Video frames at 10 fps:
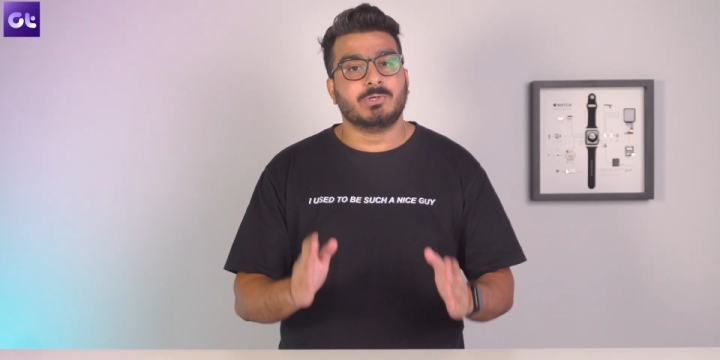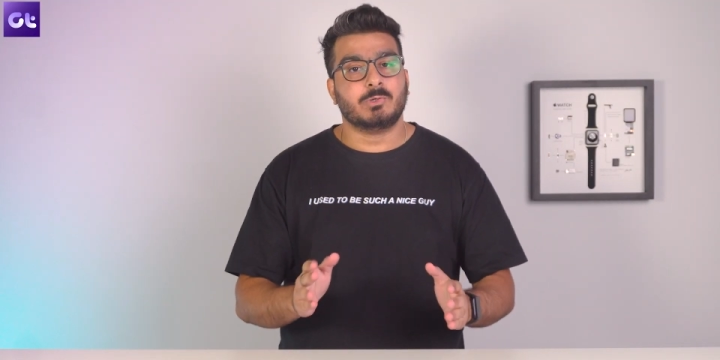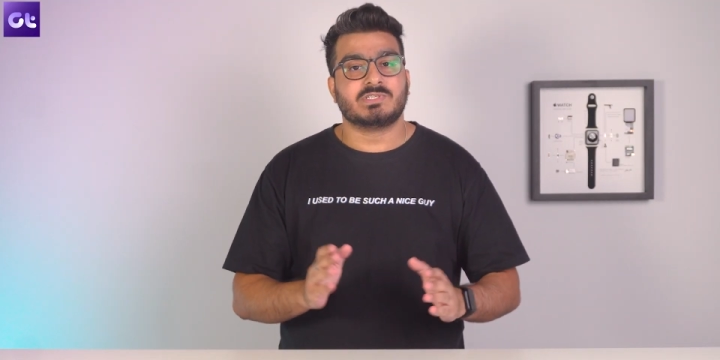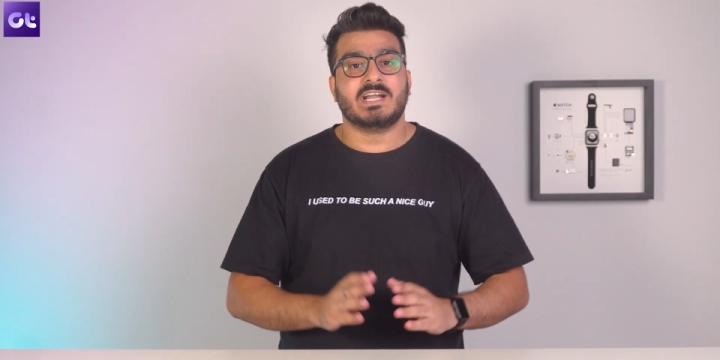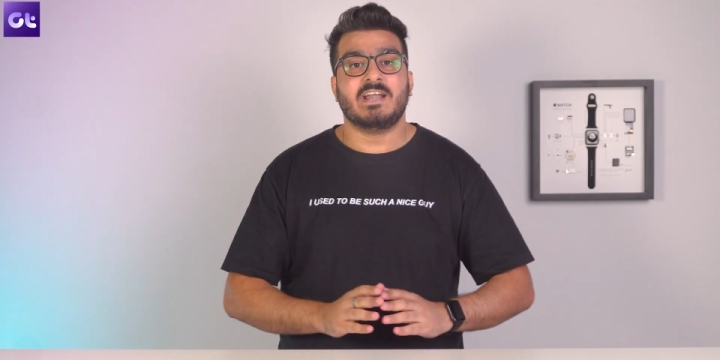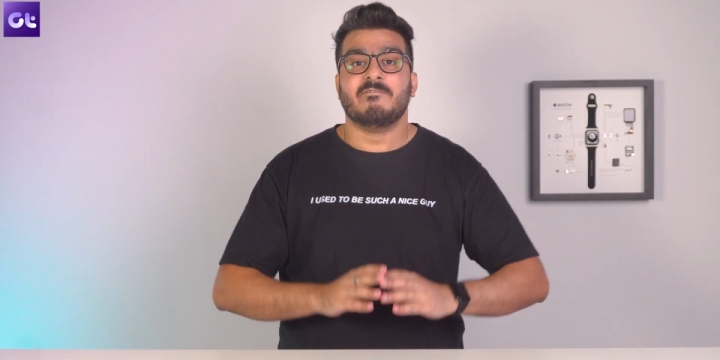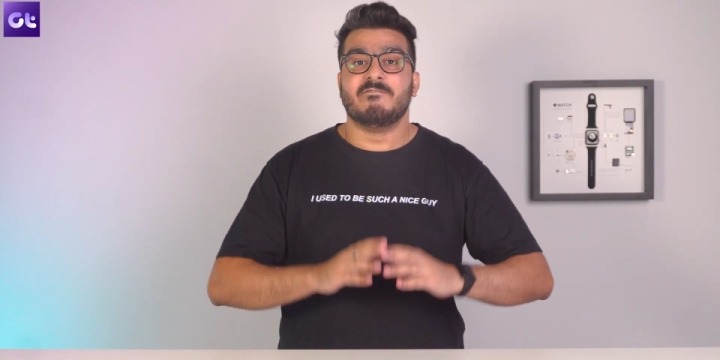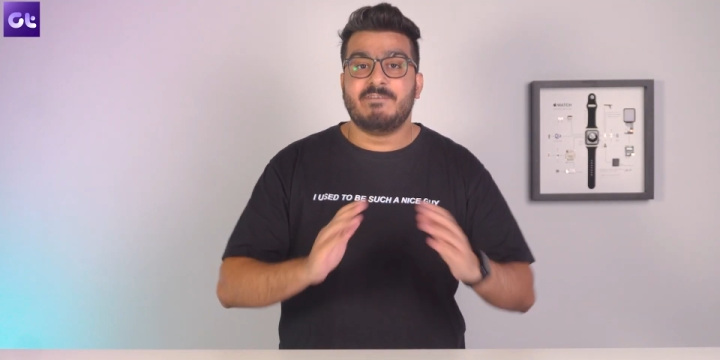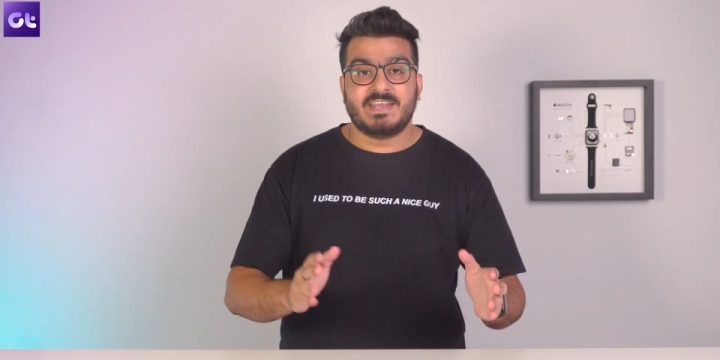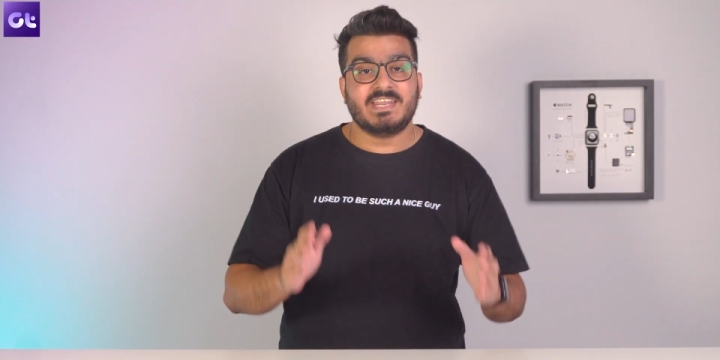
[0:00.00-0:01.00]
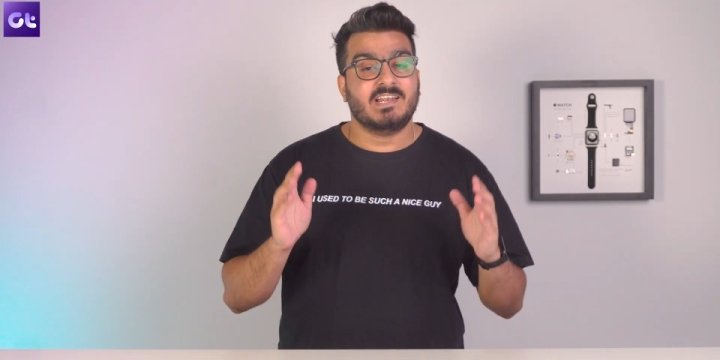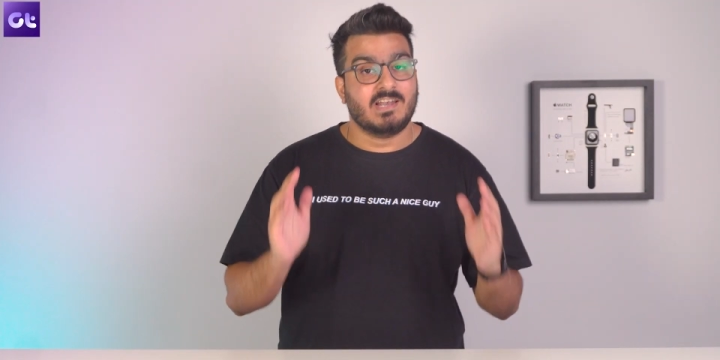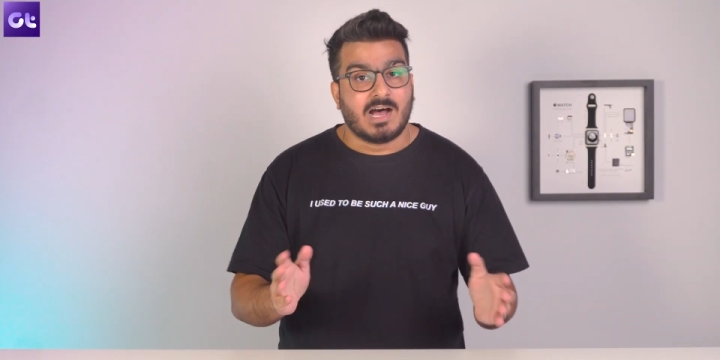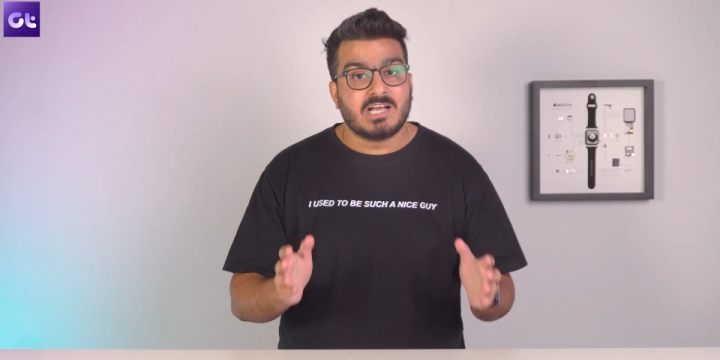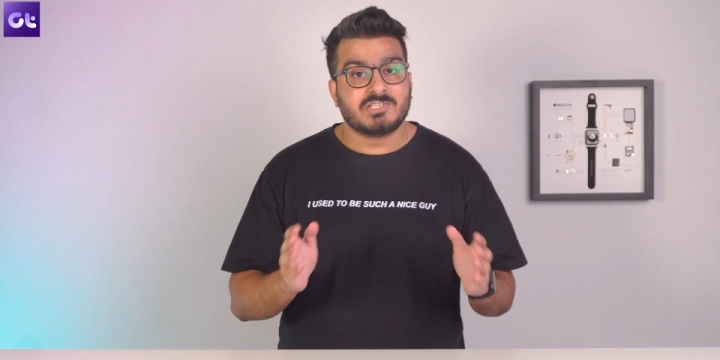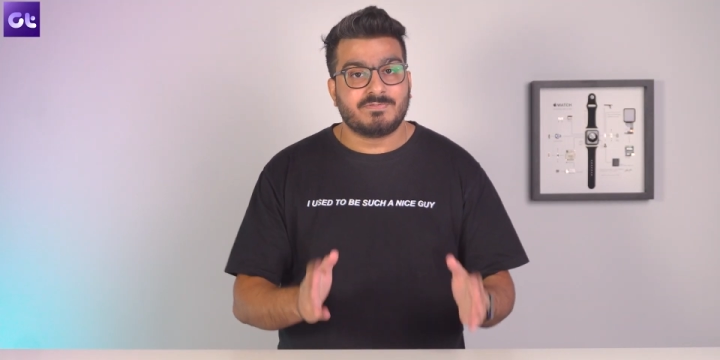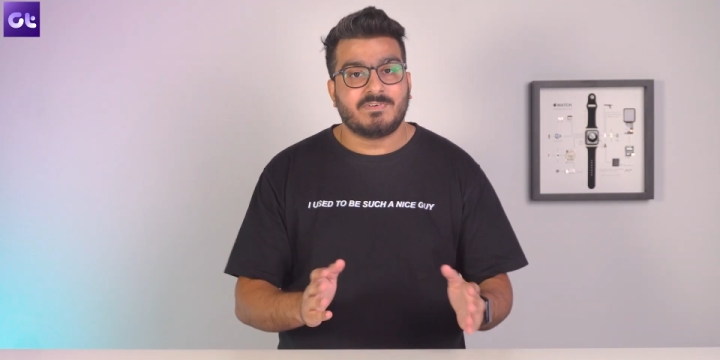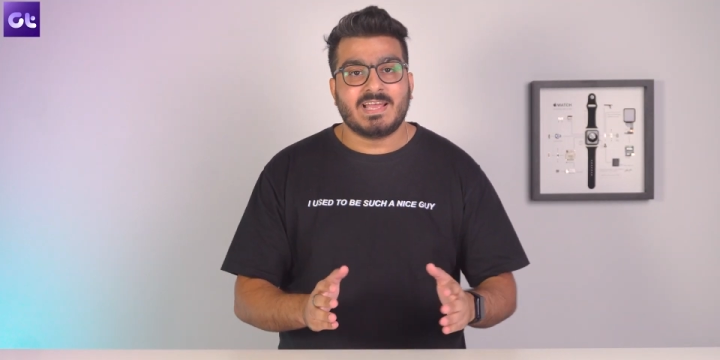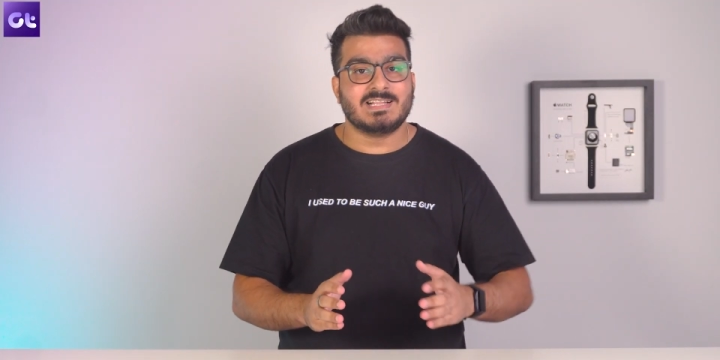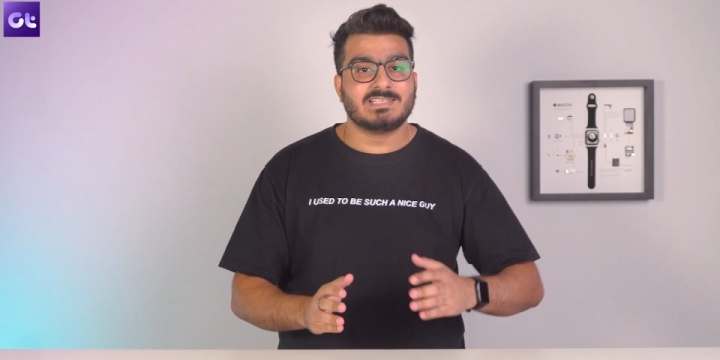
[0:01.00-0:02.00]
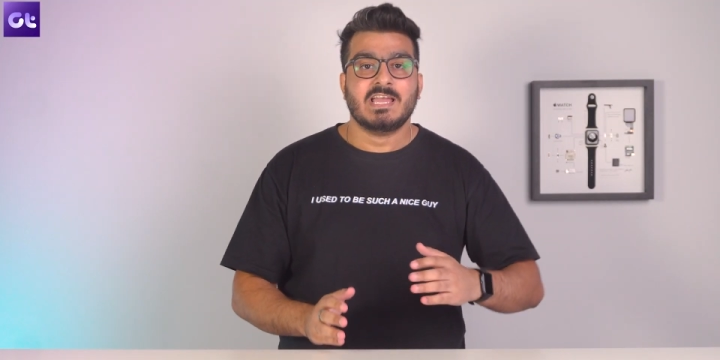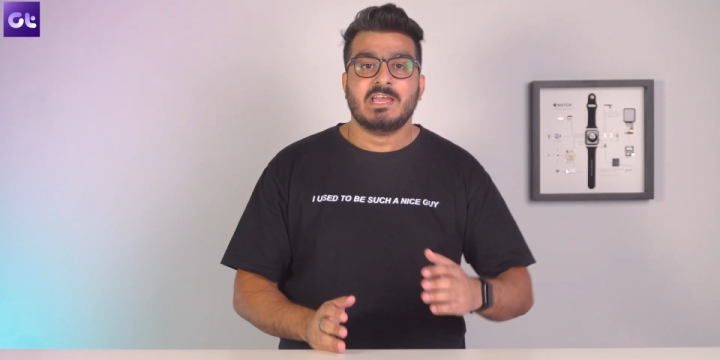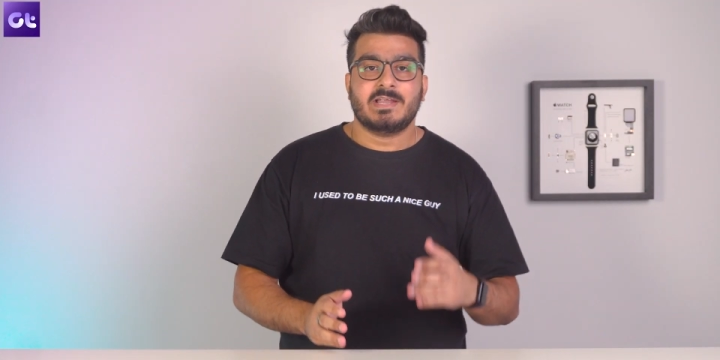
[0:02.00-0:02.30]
you to send very large files